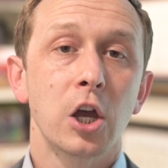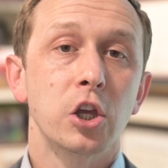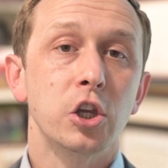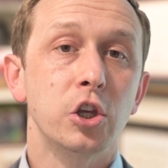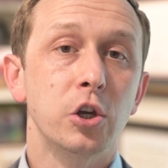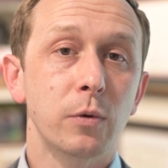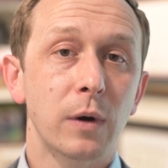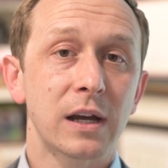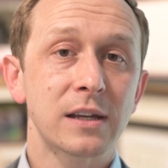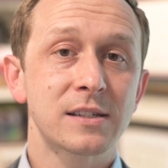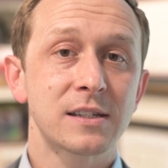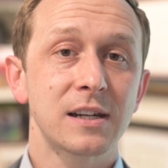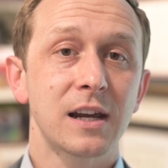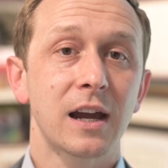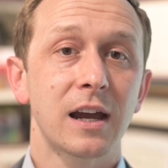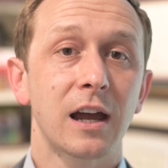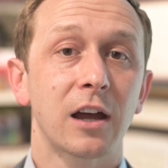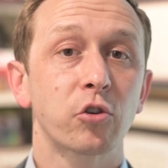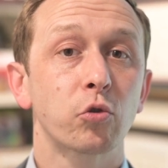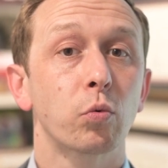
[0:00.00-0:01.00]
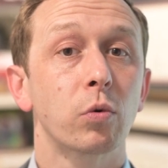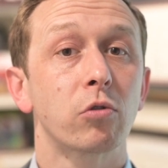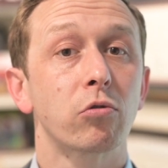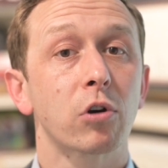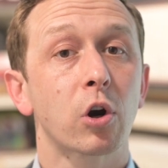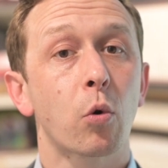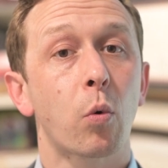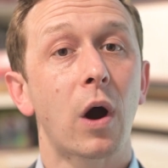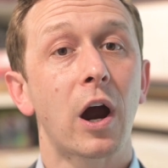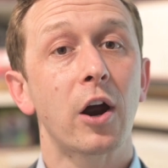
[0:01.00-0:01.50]
USCIS would
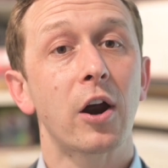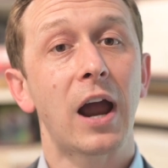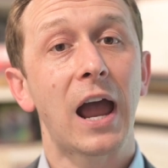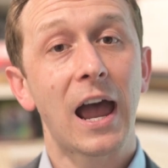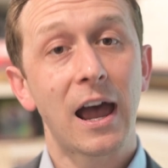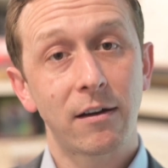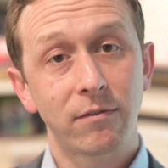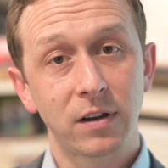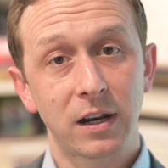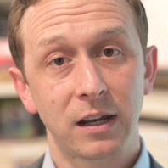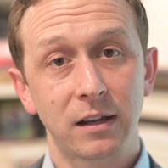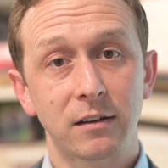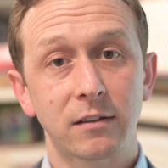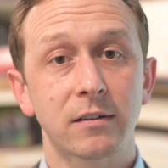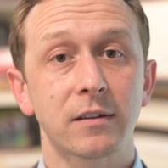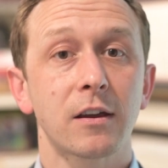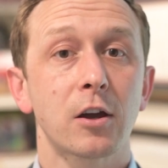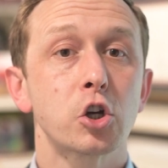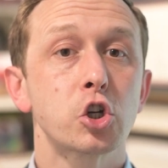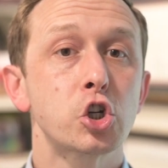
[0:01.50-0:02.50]
require evidence